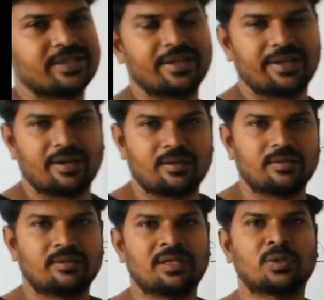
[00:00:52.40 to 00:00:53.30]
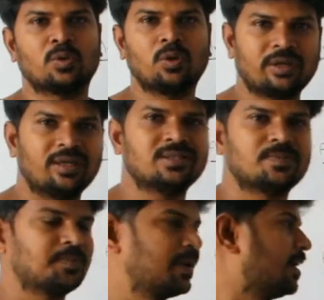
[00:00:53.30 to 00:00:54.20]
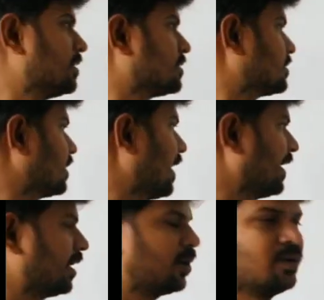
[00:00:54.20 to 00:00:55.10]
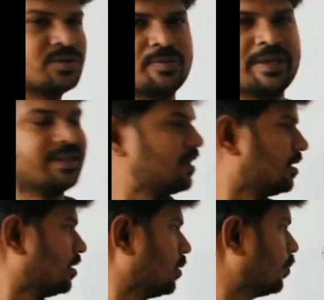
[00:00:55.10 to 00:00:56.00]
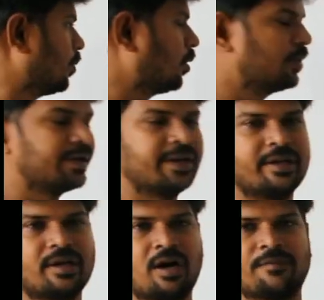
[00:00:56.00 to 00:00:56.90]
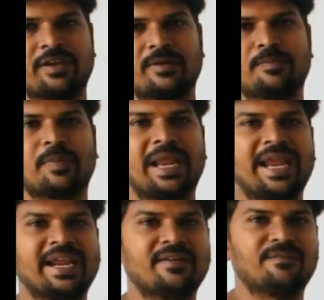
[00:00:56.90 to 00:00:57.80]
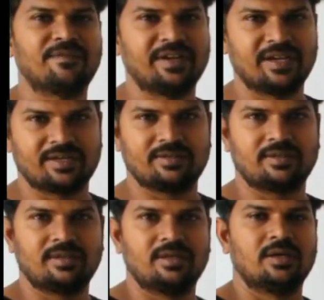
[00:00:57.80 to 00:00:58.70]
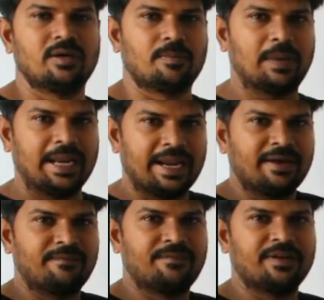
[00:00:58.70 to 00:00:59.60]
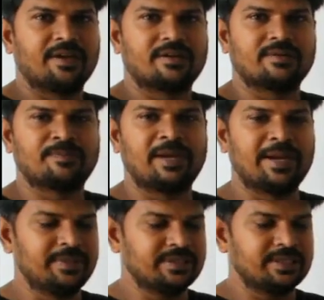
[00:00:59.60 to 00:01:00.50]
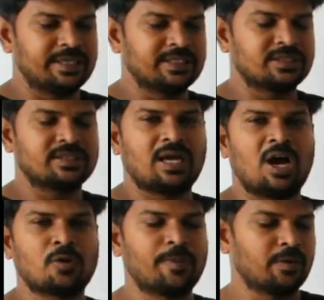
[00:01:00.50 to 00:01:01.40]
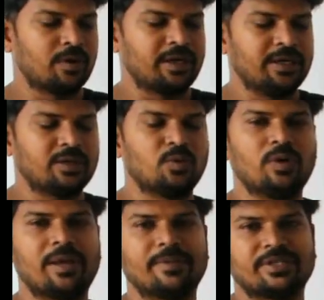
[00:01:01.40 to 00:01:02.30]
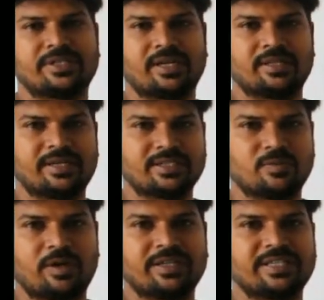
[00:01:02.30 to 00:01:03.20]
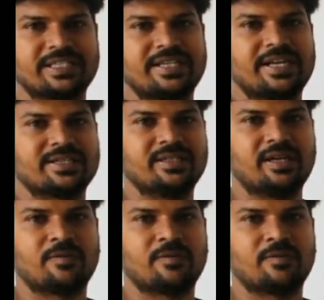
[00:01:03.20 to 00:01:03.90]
the area? The total space enclosed by the boundary of a plane figure. Plane figure. Plane is it is occupying only two-dimensional. That is, one is x direction